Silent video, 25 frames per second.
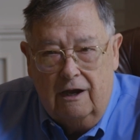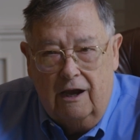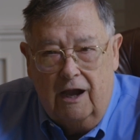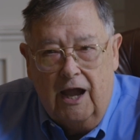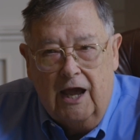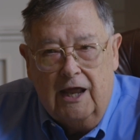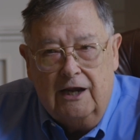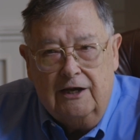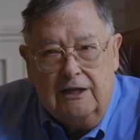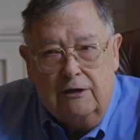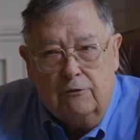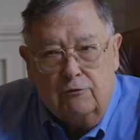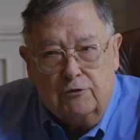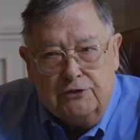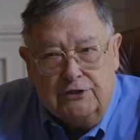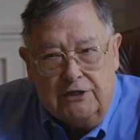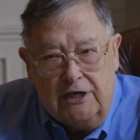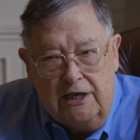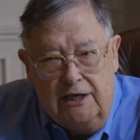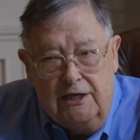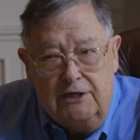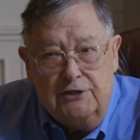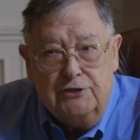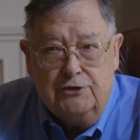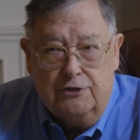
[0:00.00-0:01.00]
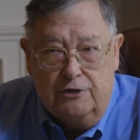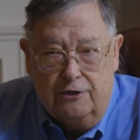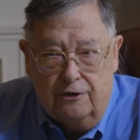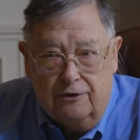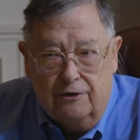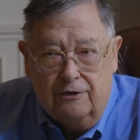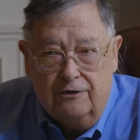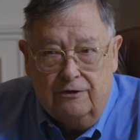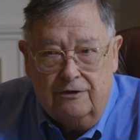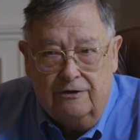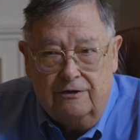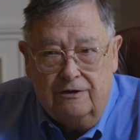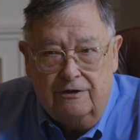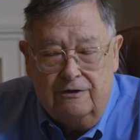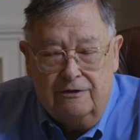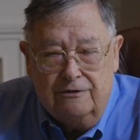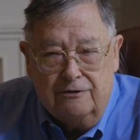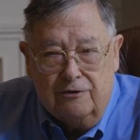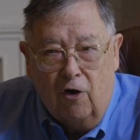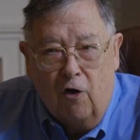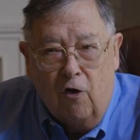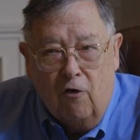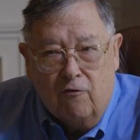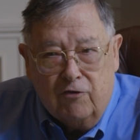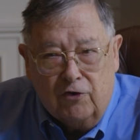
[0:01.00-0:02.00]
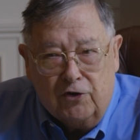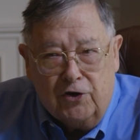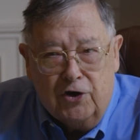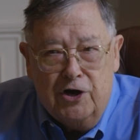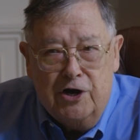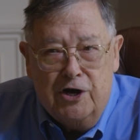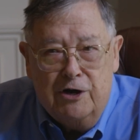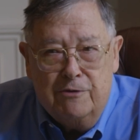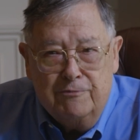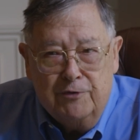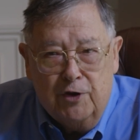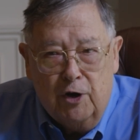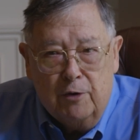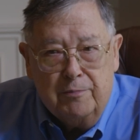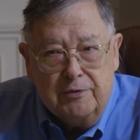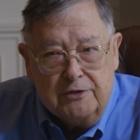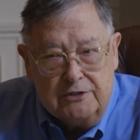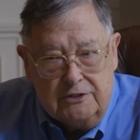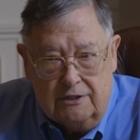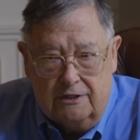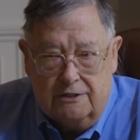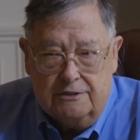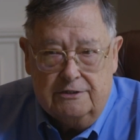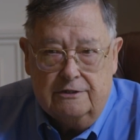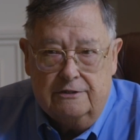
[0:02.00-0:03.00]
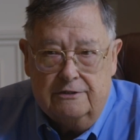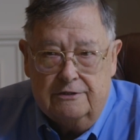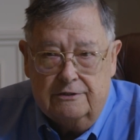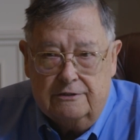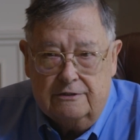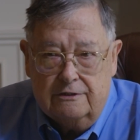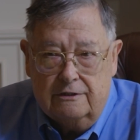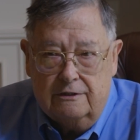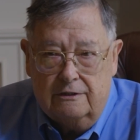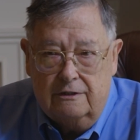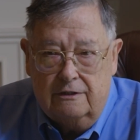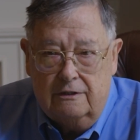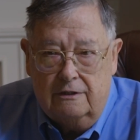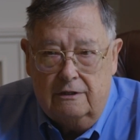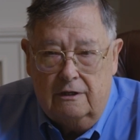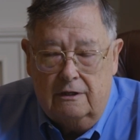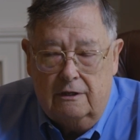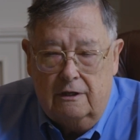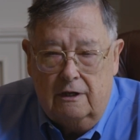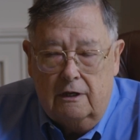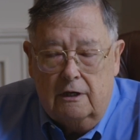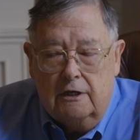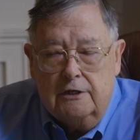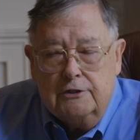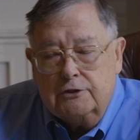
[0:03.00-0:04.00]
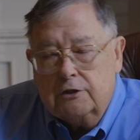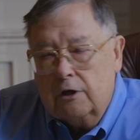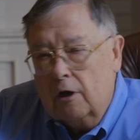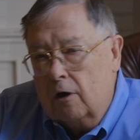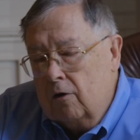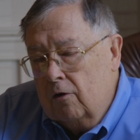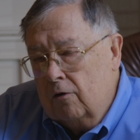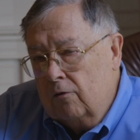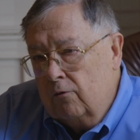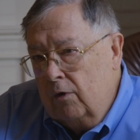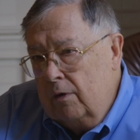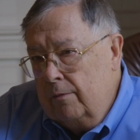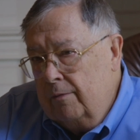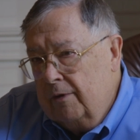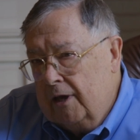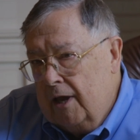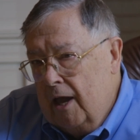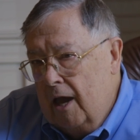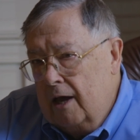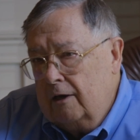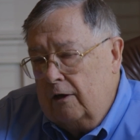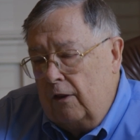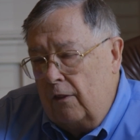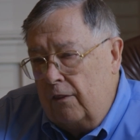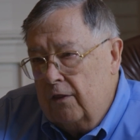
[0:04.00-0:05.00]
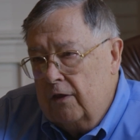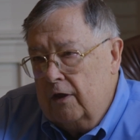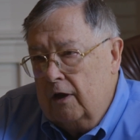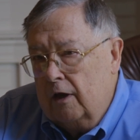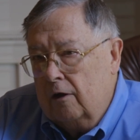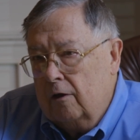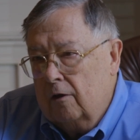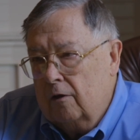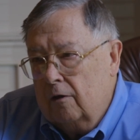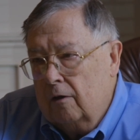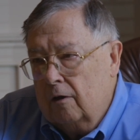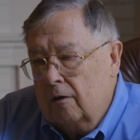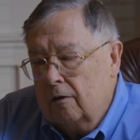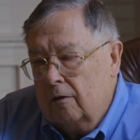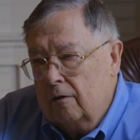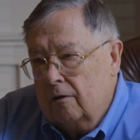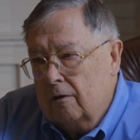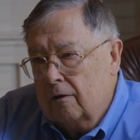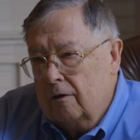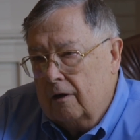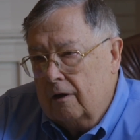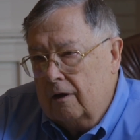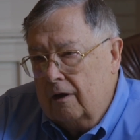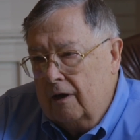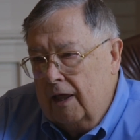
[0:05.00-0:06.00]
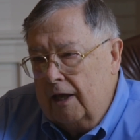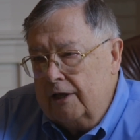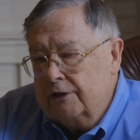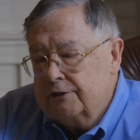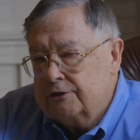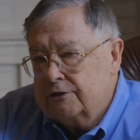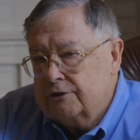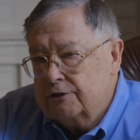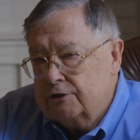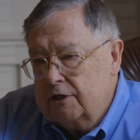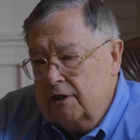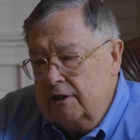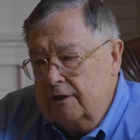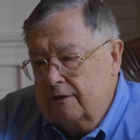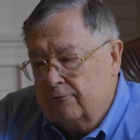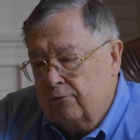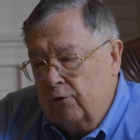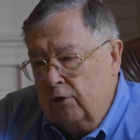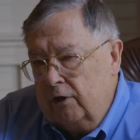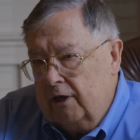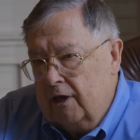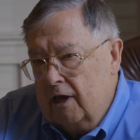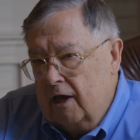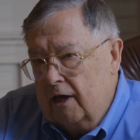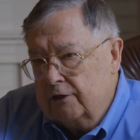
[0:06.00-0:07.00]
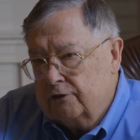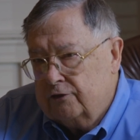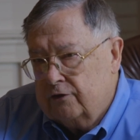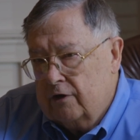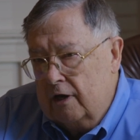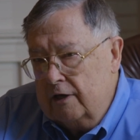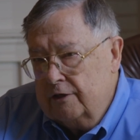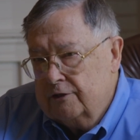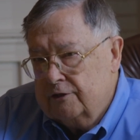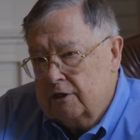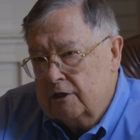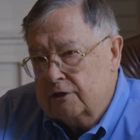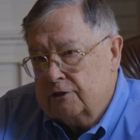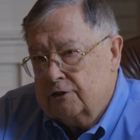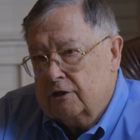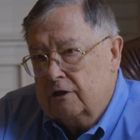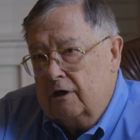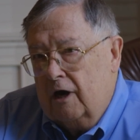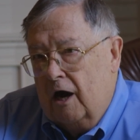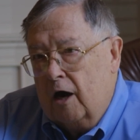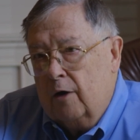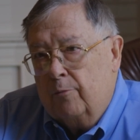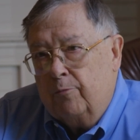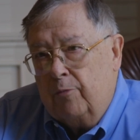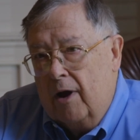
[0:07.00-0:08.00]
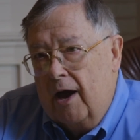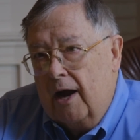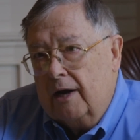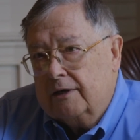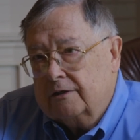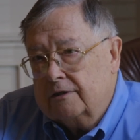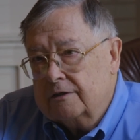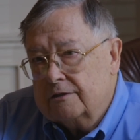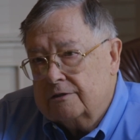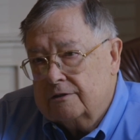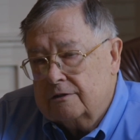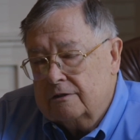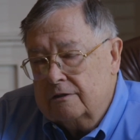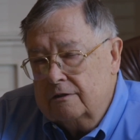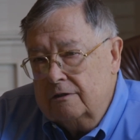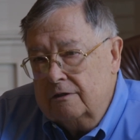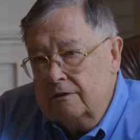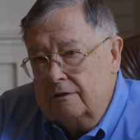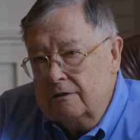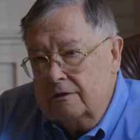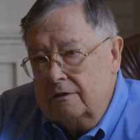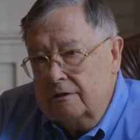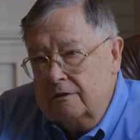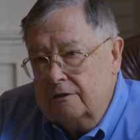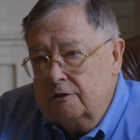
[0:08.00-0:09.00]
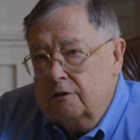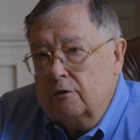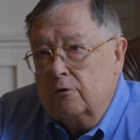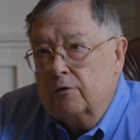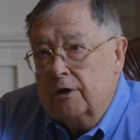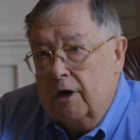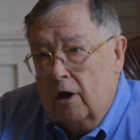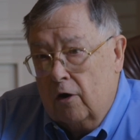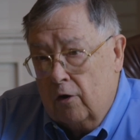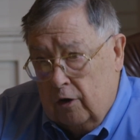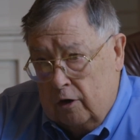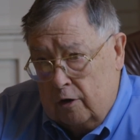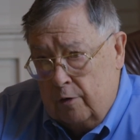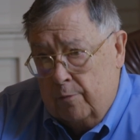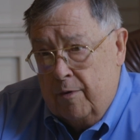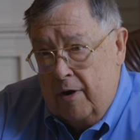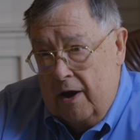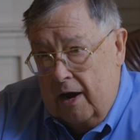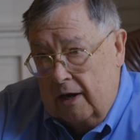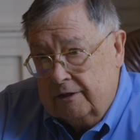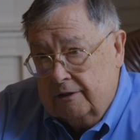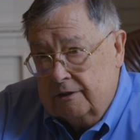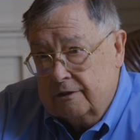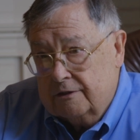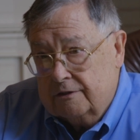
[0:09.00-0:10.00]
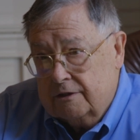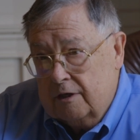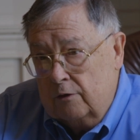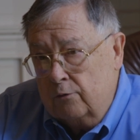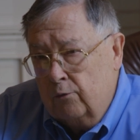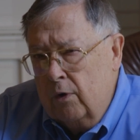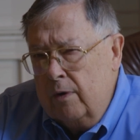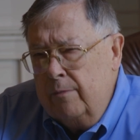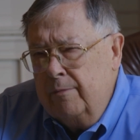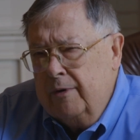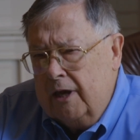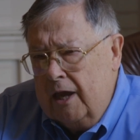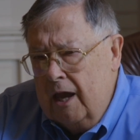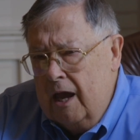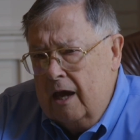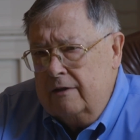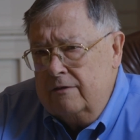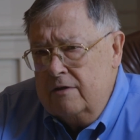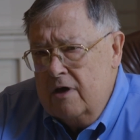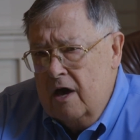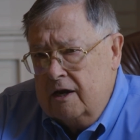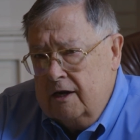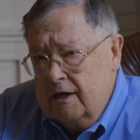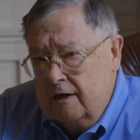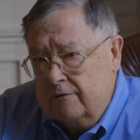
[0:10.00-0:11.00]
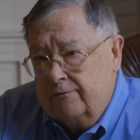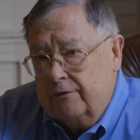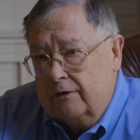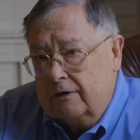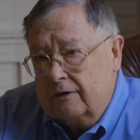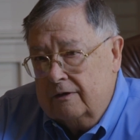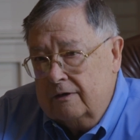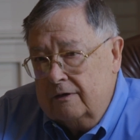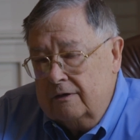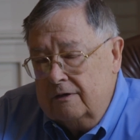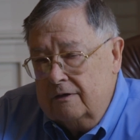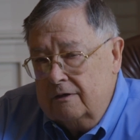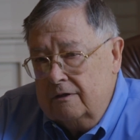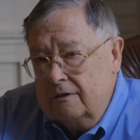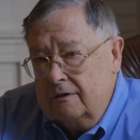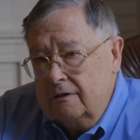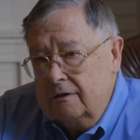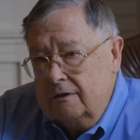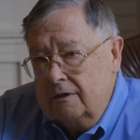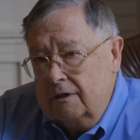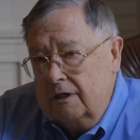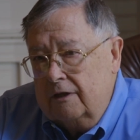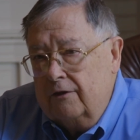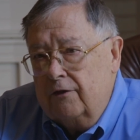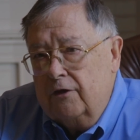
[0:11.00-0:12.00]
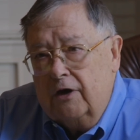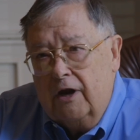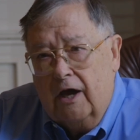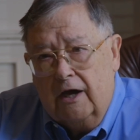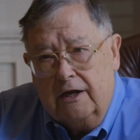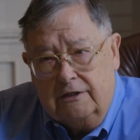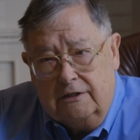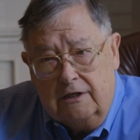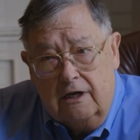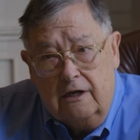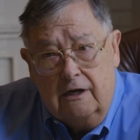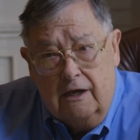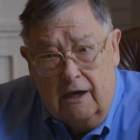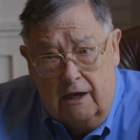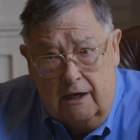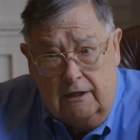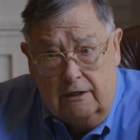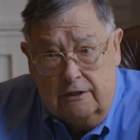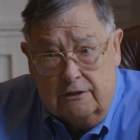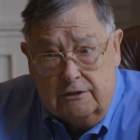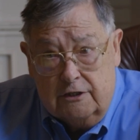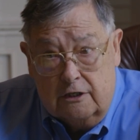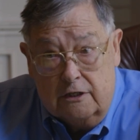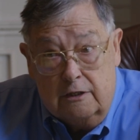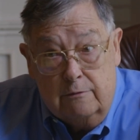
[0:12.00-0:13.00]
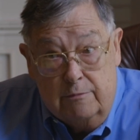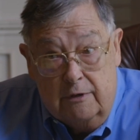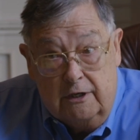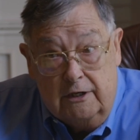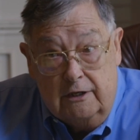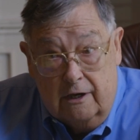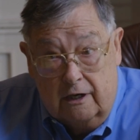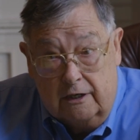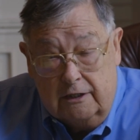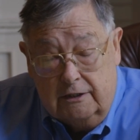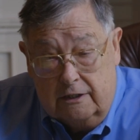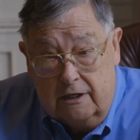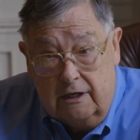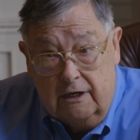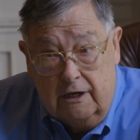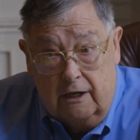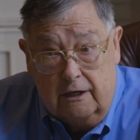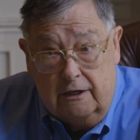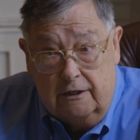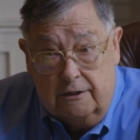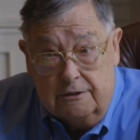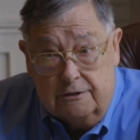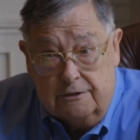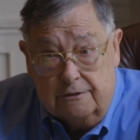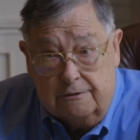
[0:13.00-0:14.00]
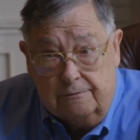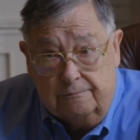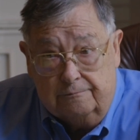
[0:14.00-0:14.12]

and it was easier to overcome their positions. So we began to think, let's see if we can't transition our practice to an owner practice. And we began that effort in the 1980s, in the mid-1980s.